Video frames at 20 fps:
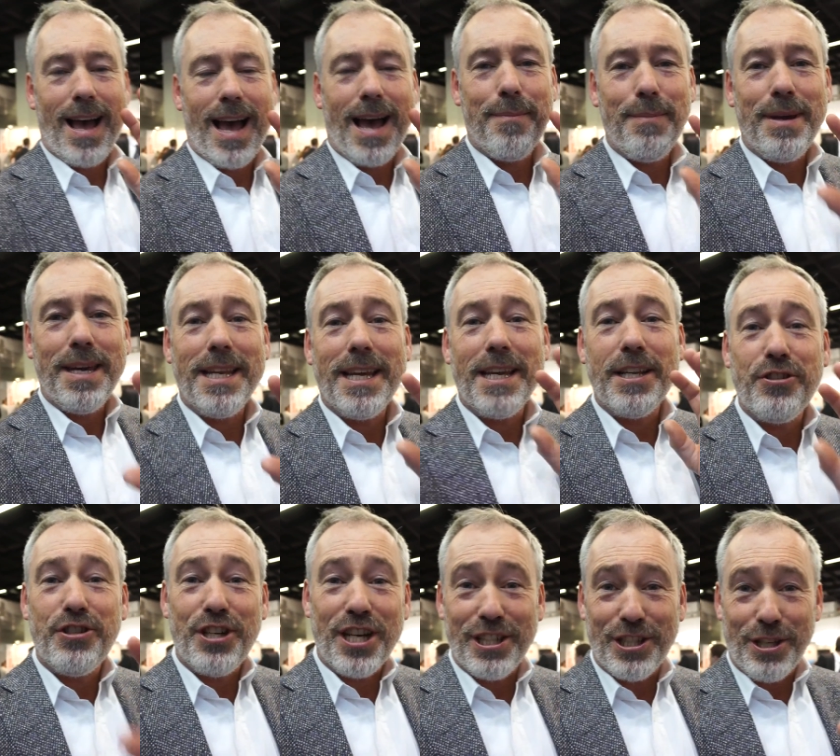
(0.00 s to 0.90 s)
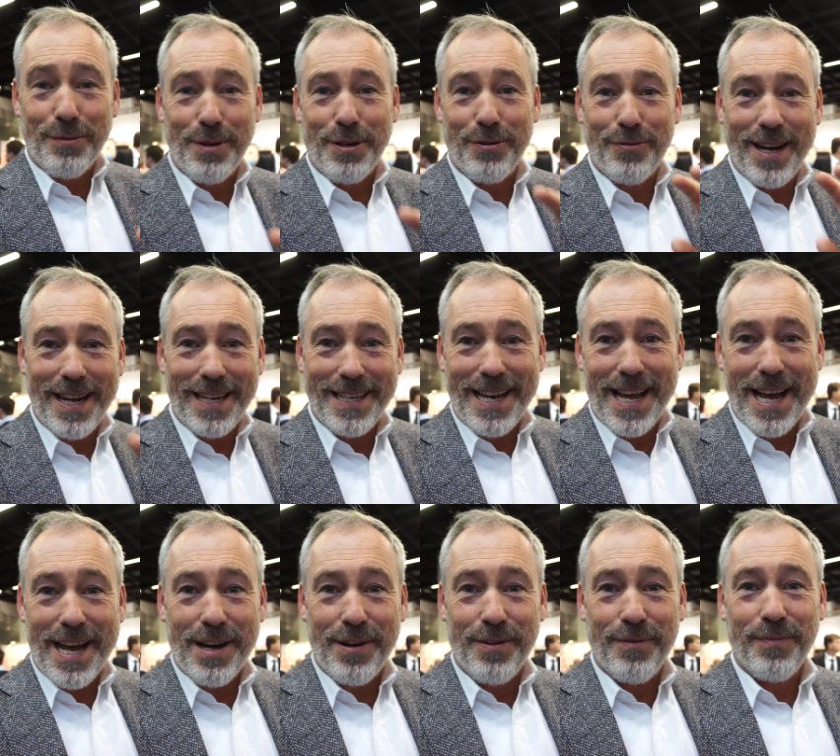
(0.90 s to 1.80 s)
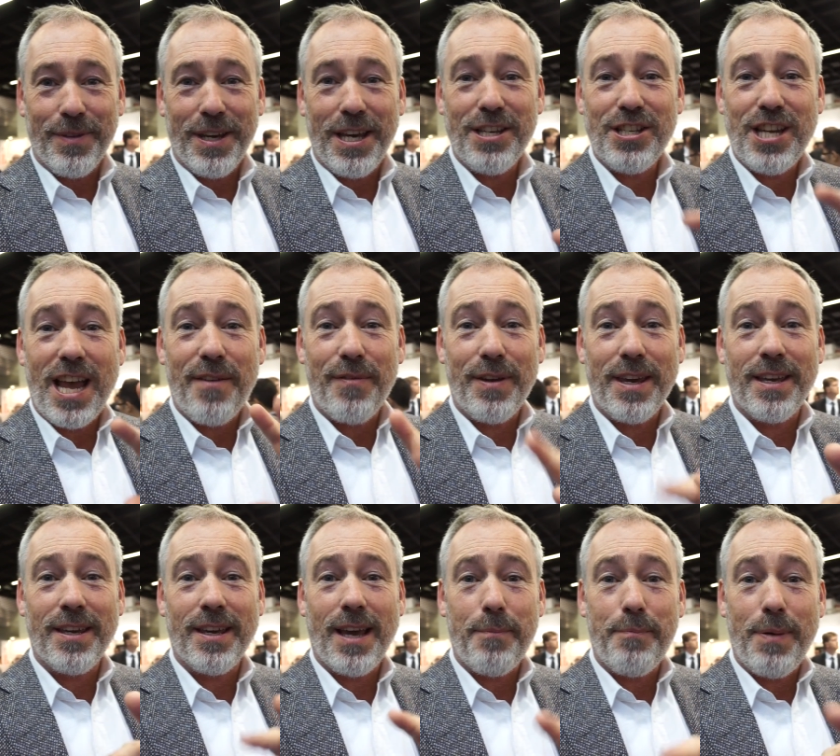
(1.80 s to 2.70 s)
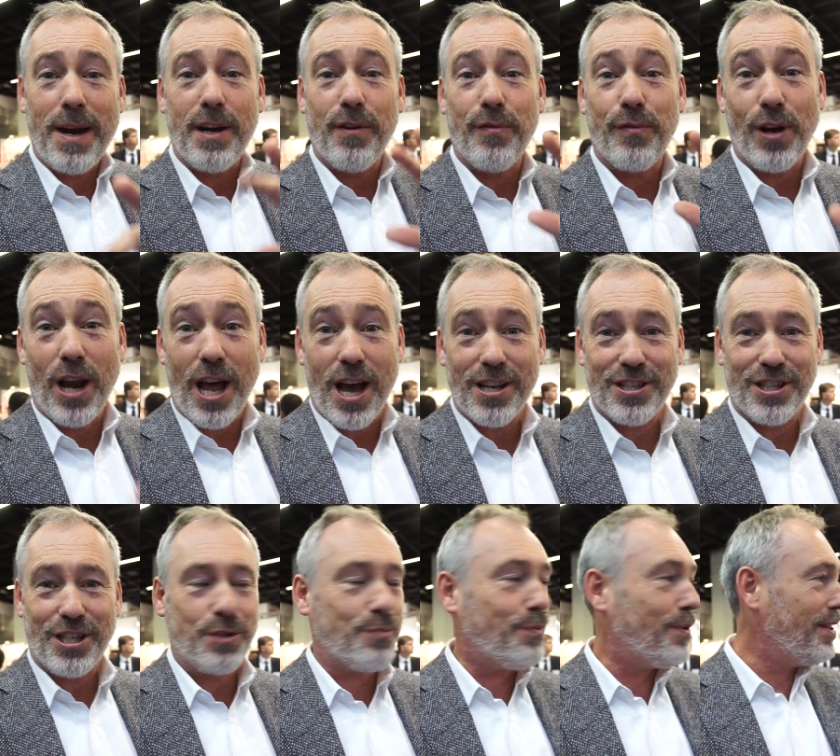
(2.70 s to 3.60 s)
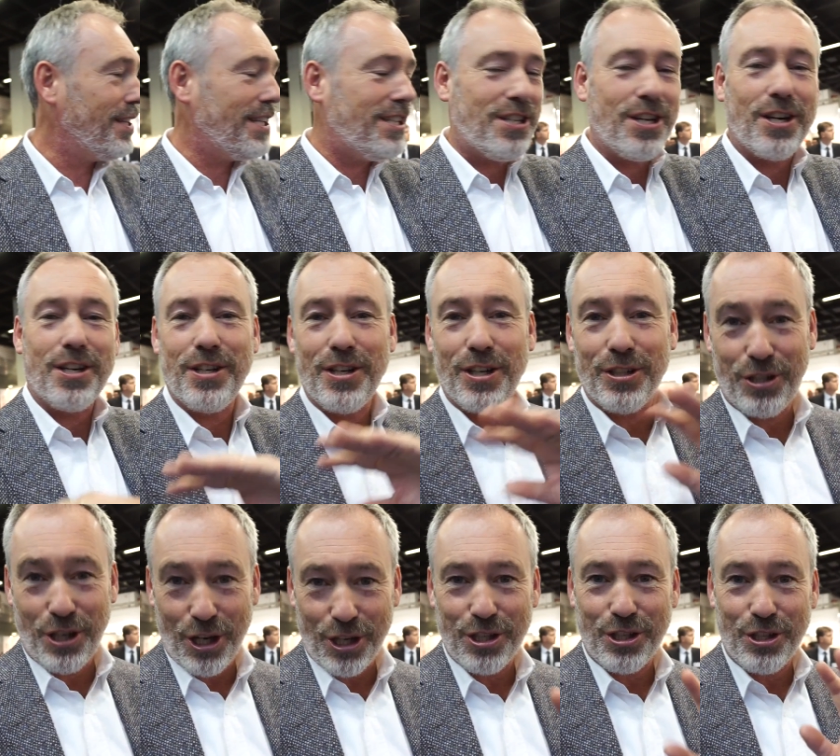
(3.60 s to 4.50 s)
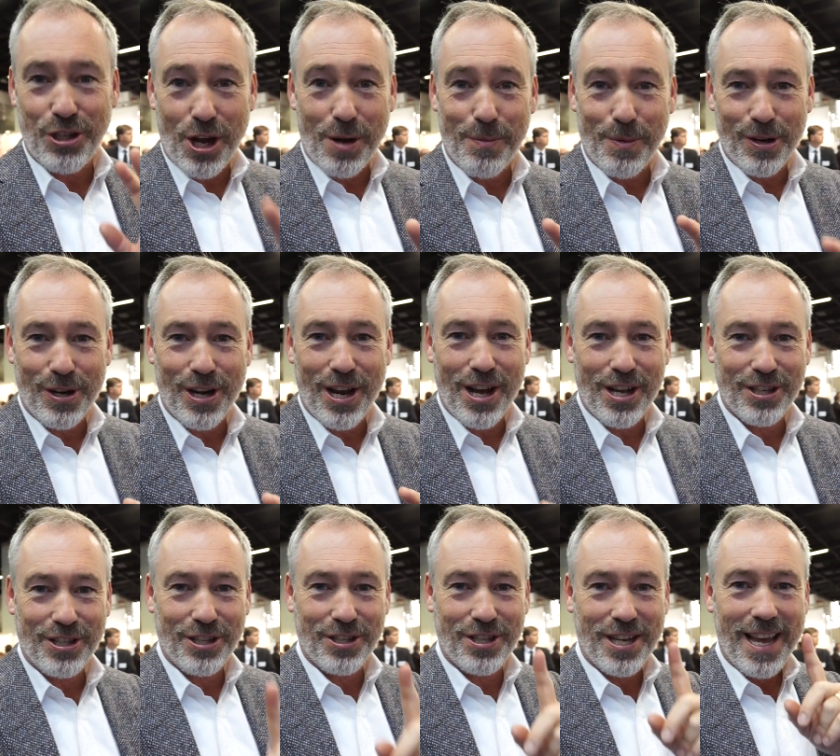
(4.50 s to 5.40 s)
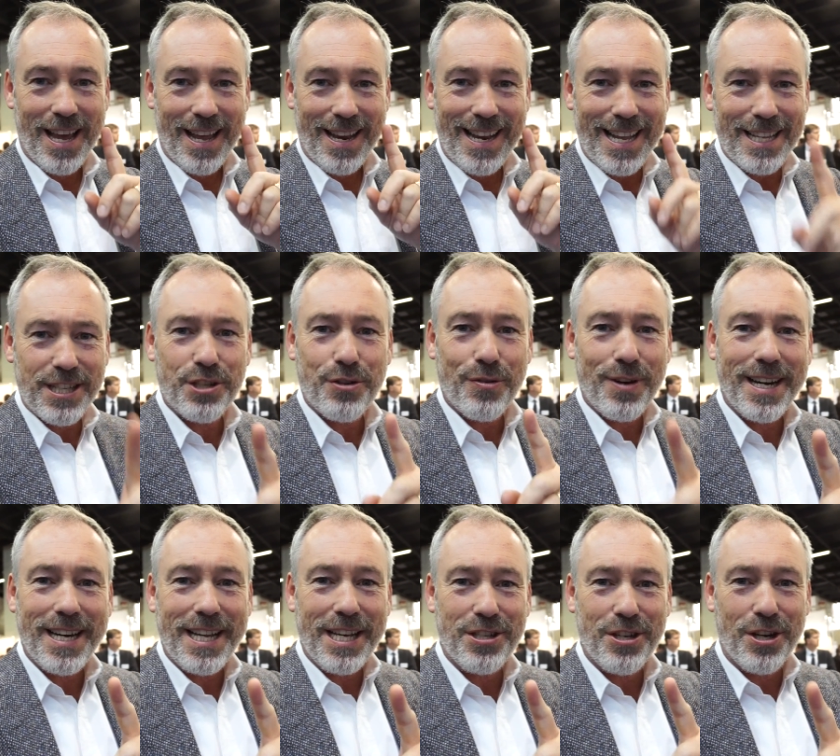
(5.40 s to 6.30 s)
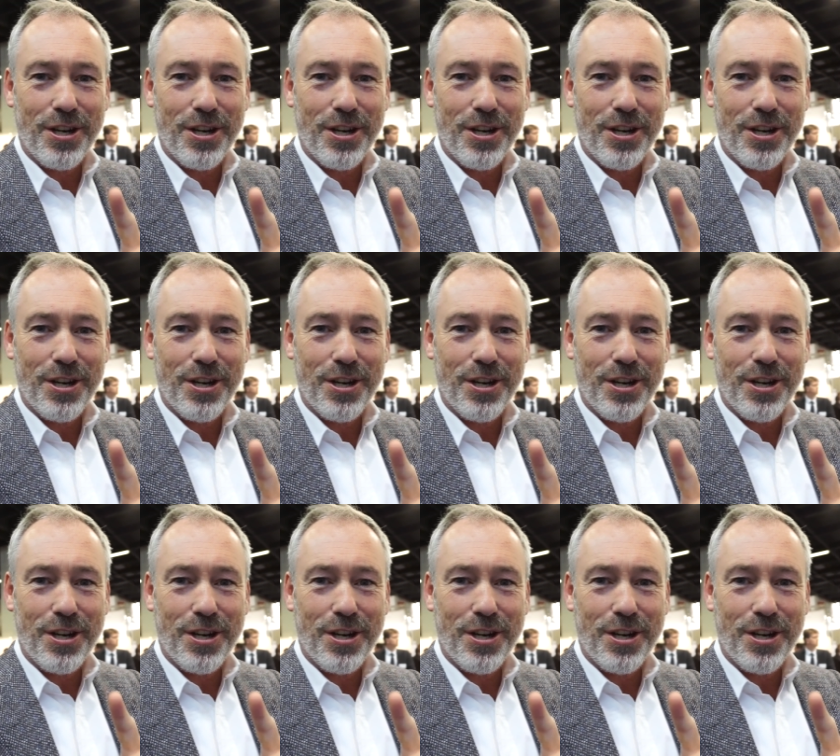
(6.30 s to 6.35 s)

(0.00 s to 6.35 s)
I'm meeting a gentleman right now. He's having a pair of glasses, but these are not just normal glasses. Let's try these